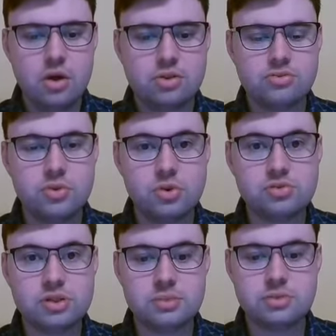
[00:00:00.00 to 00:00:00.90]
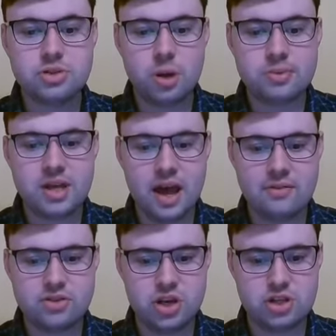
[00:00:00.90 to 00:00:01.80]
The rules for some shops
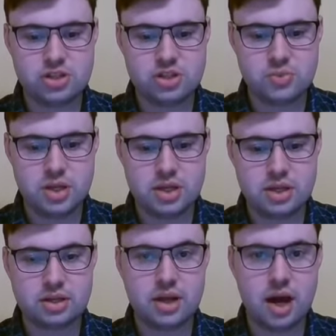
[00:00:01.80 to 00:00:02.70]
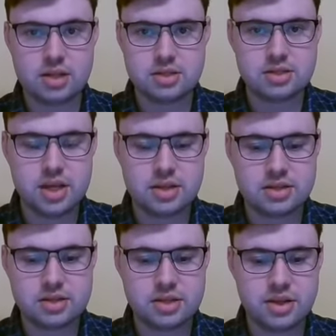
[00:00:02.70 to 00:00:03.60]
have changed this week. Garden
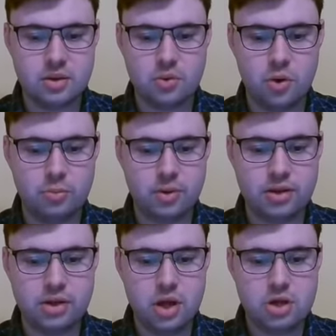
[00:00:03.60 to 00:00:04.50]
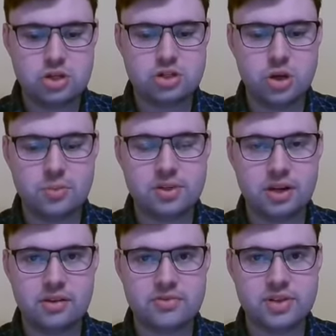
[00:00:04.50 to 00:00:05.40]
centres can now open. Shops that
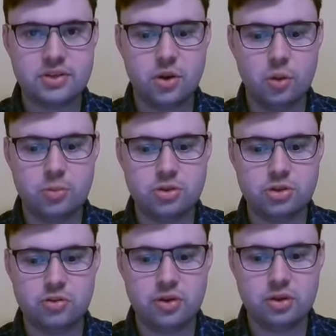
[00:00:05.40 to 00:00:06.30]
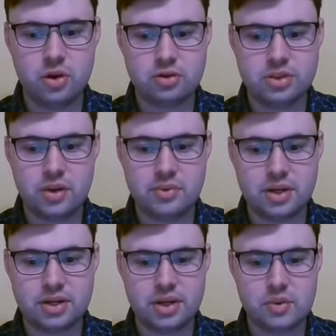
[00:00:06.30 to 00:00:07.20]
have stayed open during lockdown
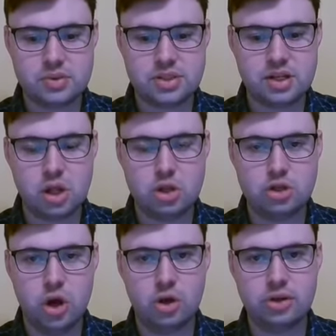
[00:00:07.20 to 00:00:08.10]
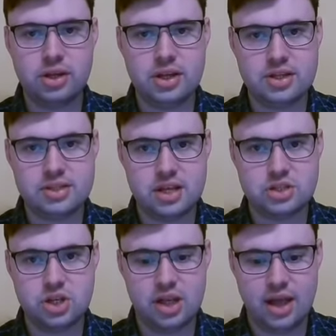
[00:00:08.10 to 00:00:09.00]
can now sell
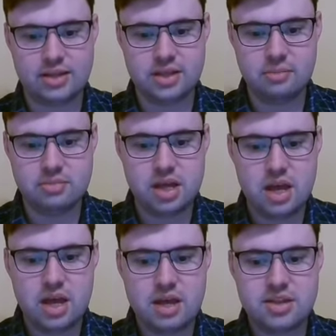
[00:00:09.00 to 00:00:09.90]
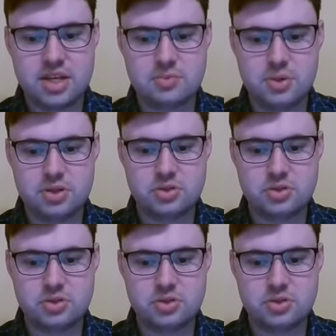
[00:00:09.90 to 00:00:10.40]
non-essential items. This means